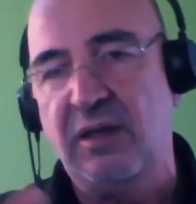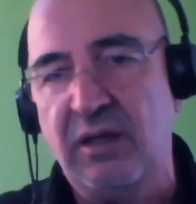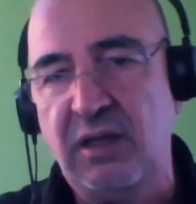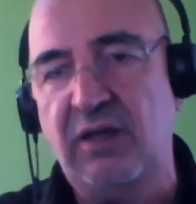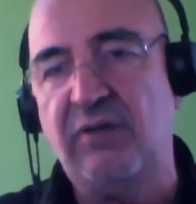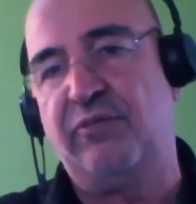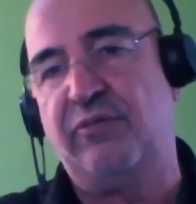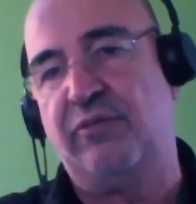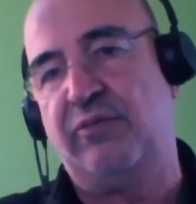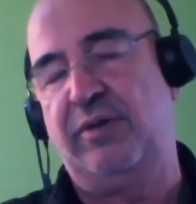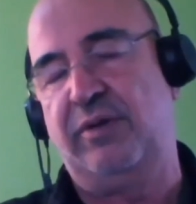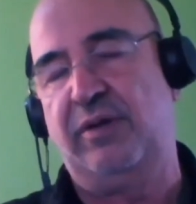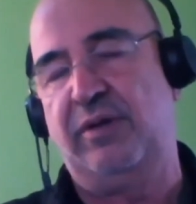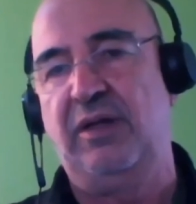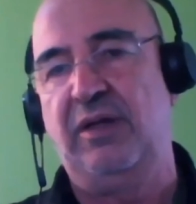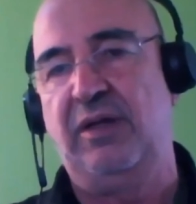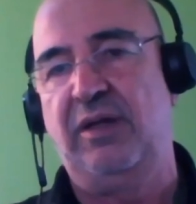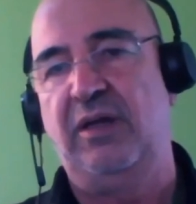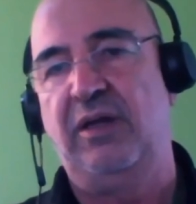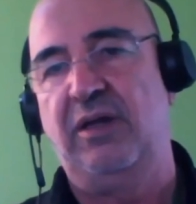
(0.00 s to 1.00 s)
If
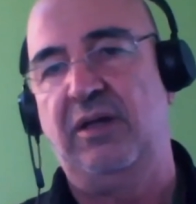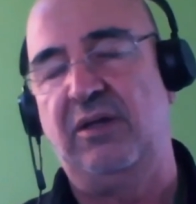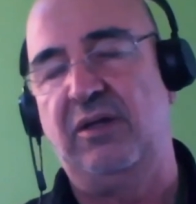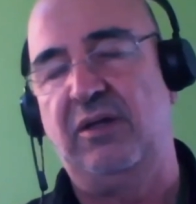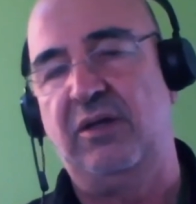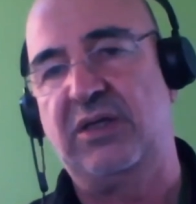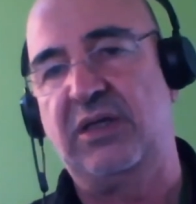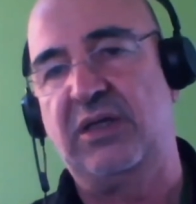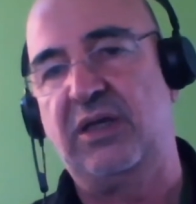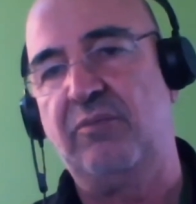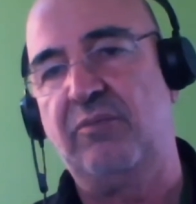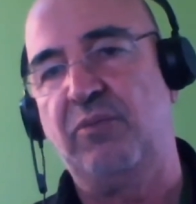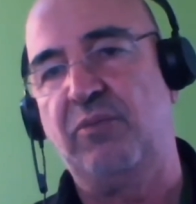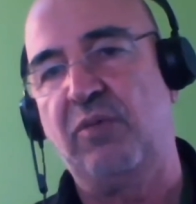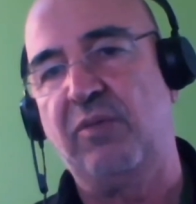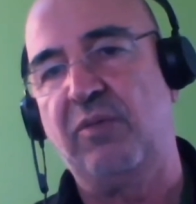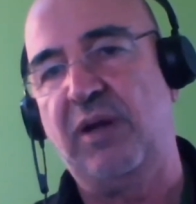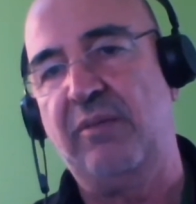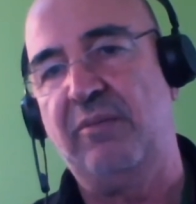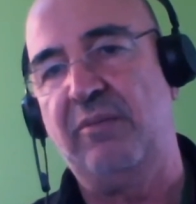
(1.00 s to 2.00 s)
the second
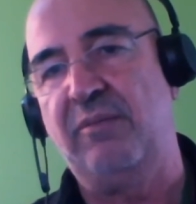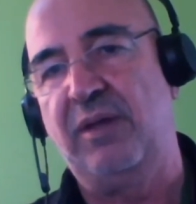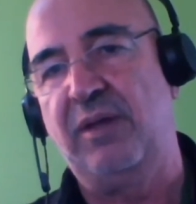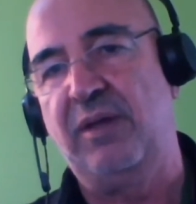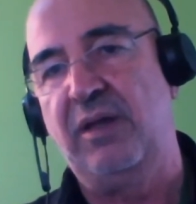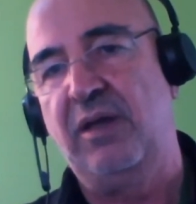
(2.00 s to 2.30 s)
problem,